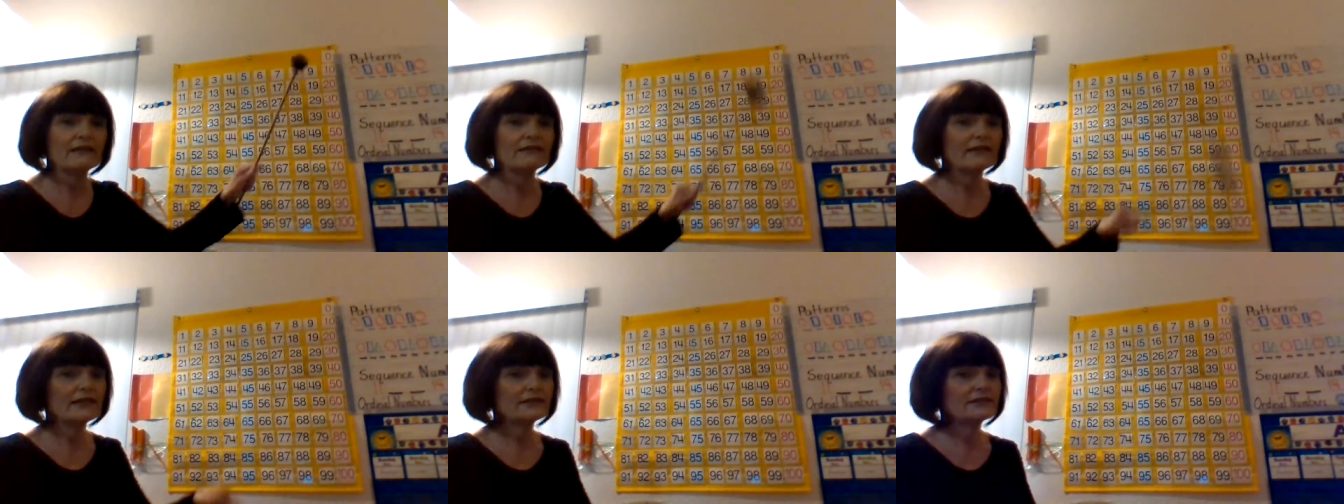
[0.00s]

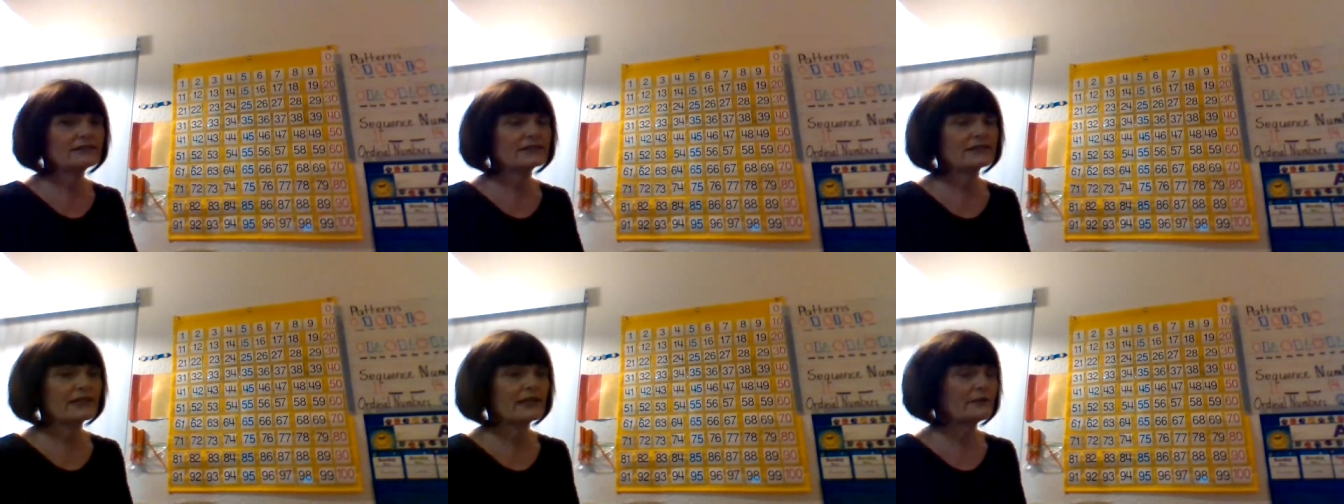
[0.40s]

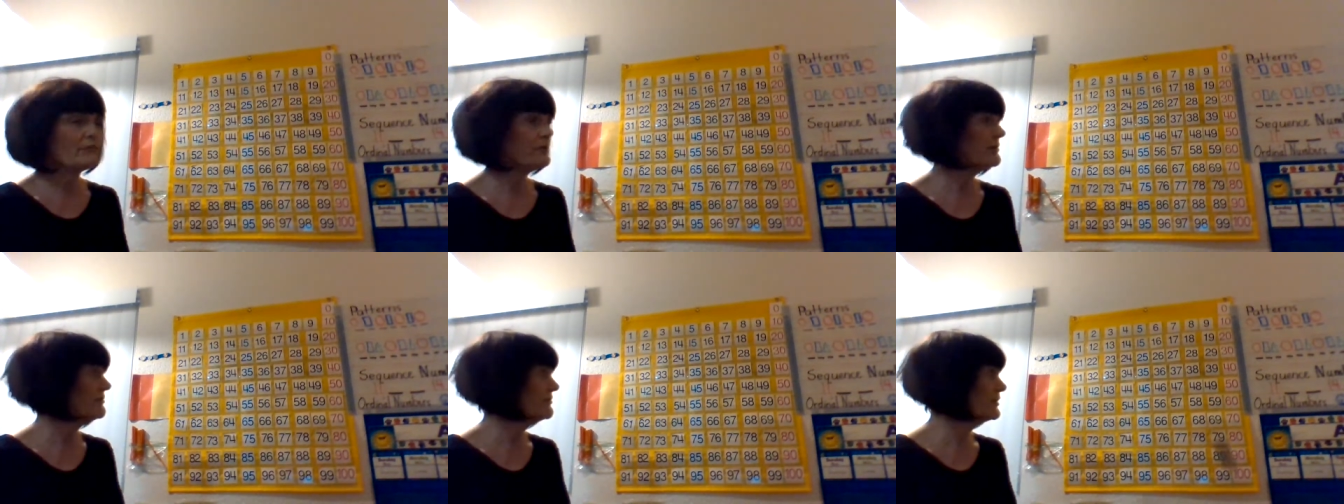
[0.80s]
Let's
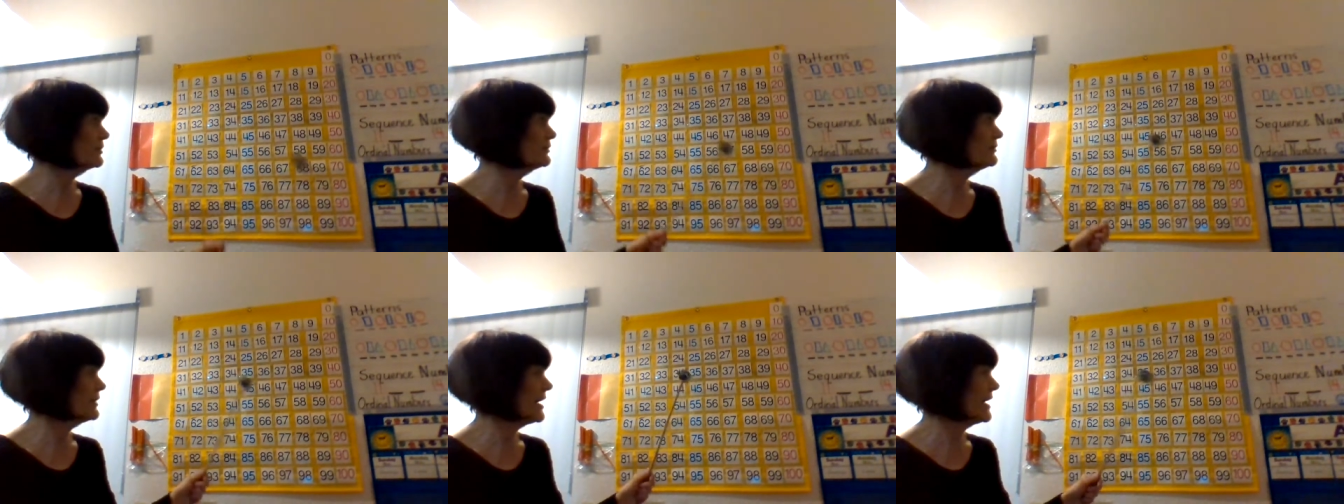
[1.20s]
skip a
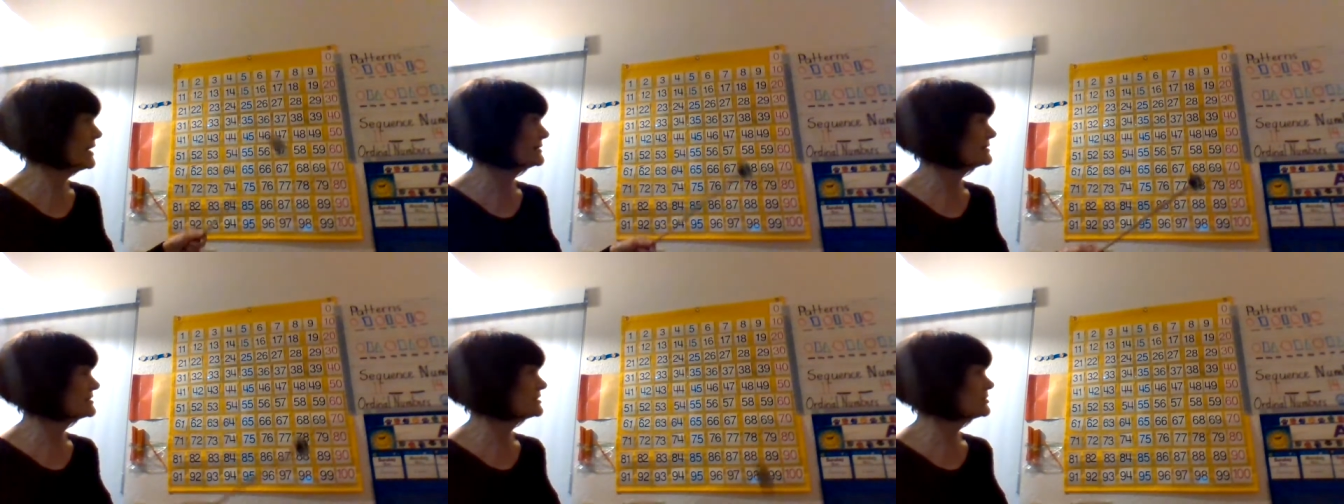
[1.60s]
few
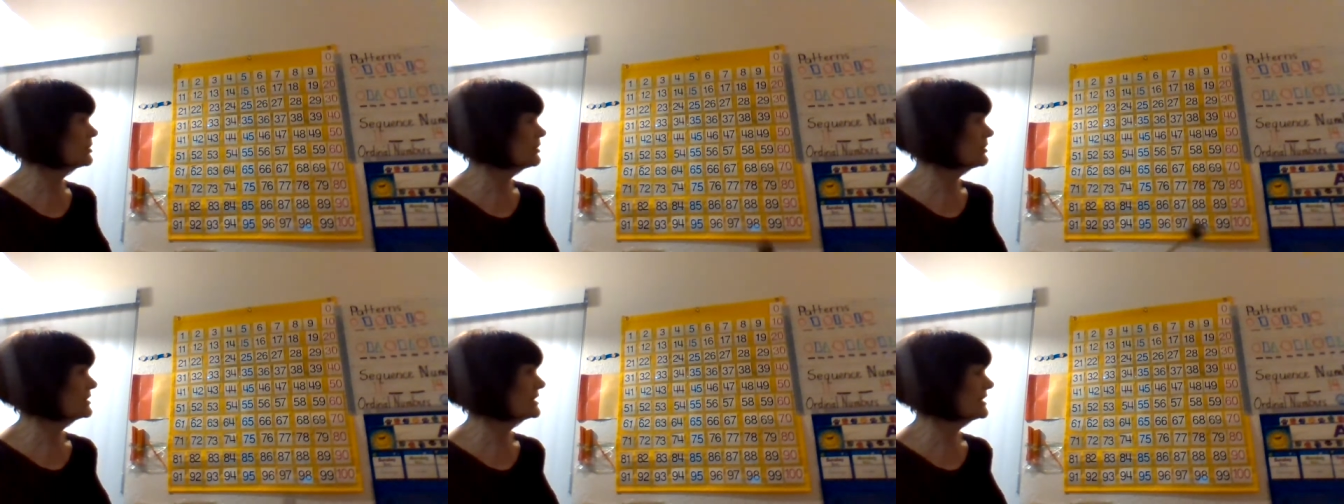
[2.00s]
and
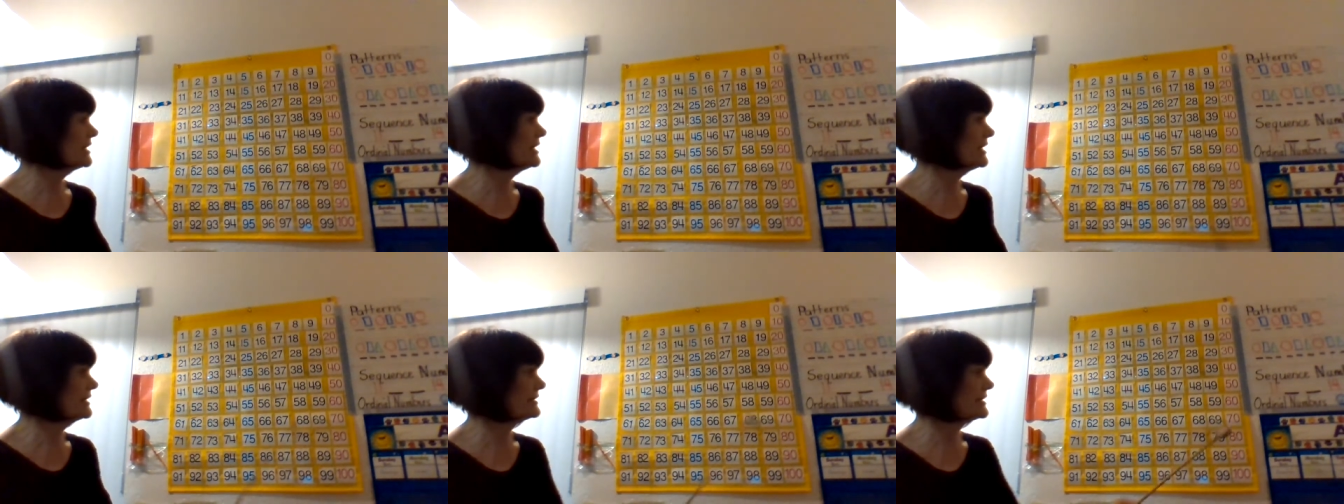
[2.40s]
start
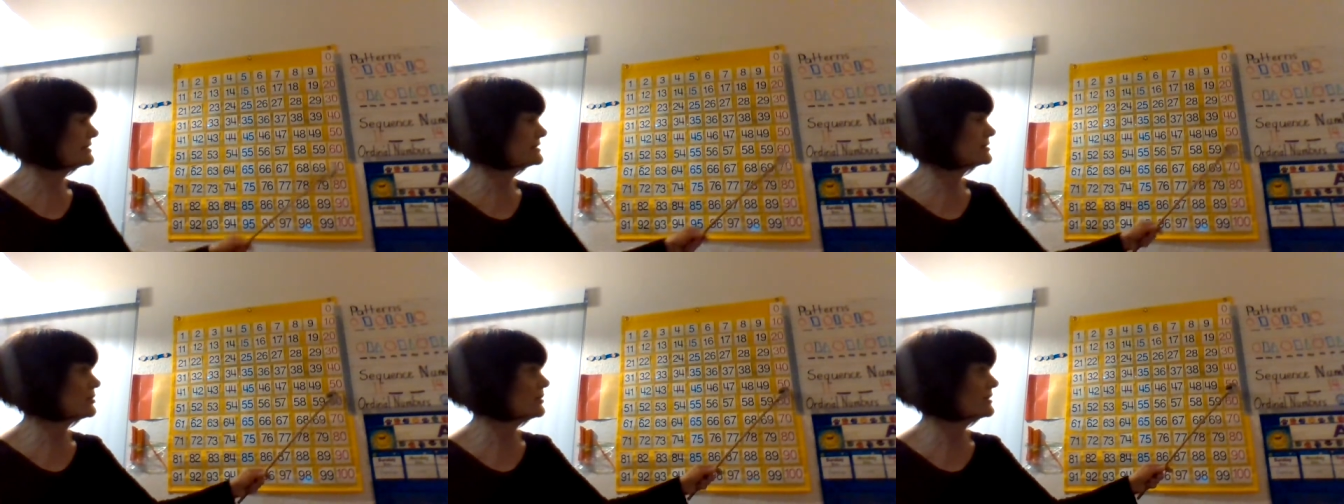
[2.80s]
again.
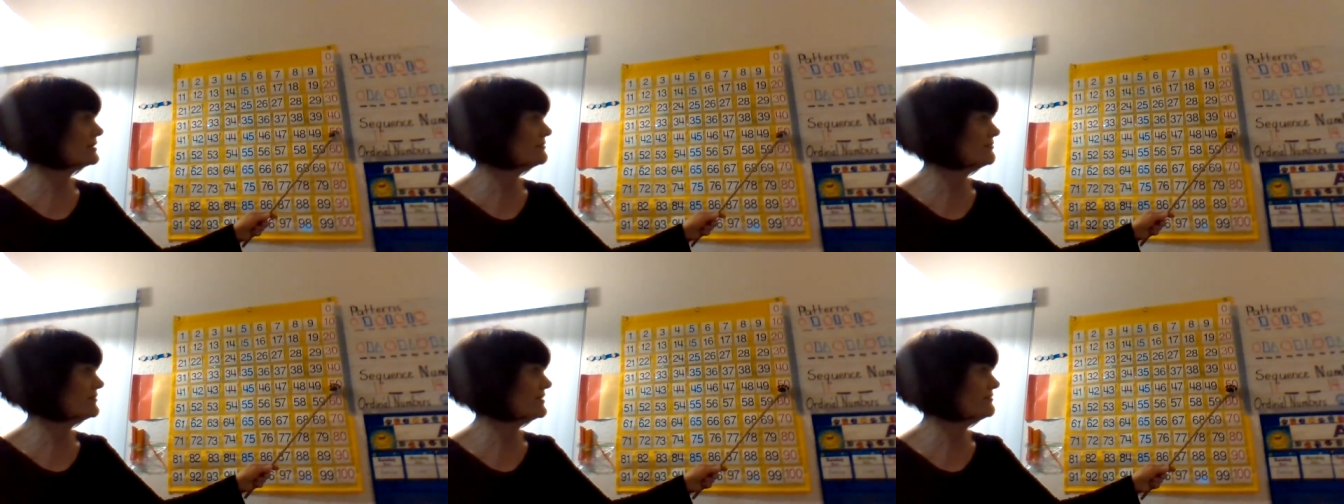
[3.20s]
Let's start
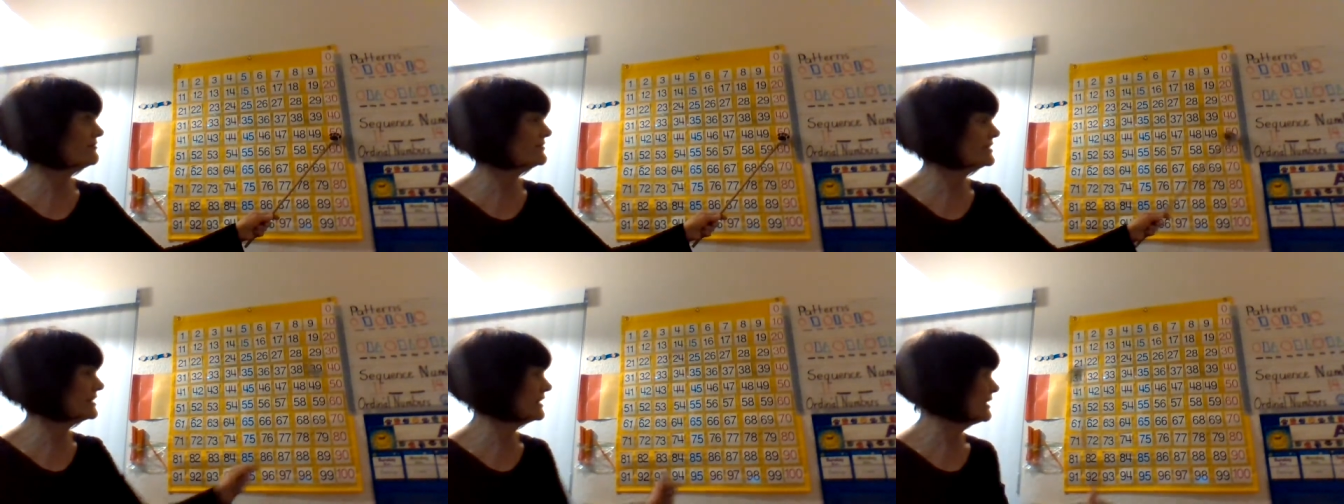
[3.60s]
at
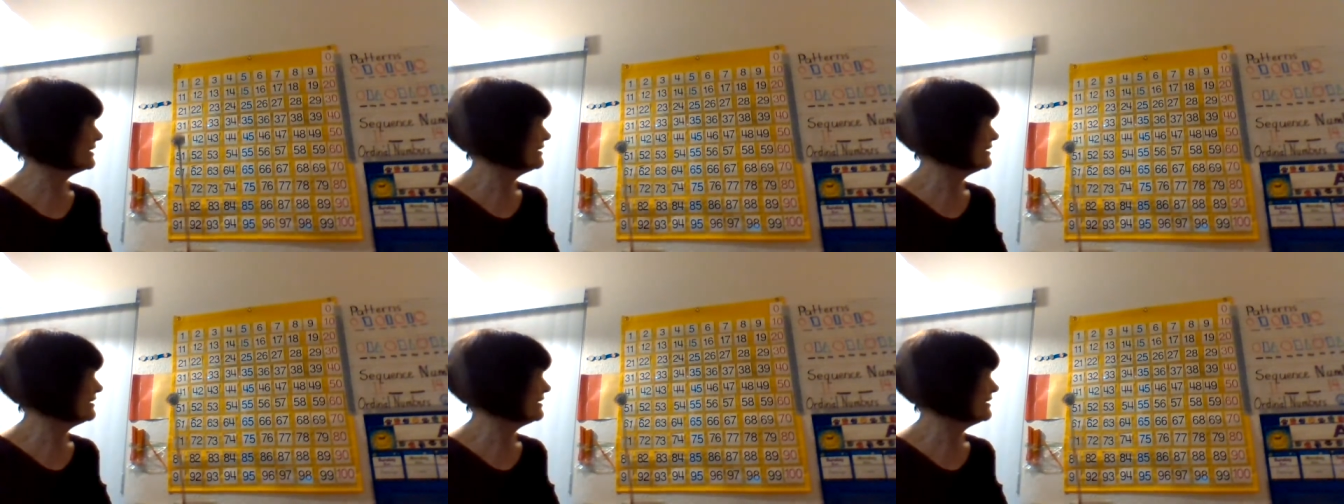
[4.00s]
50,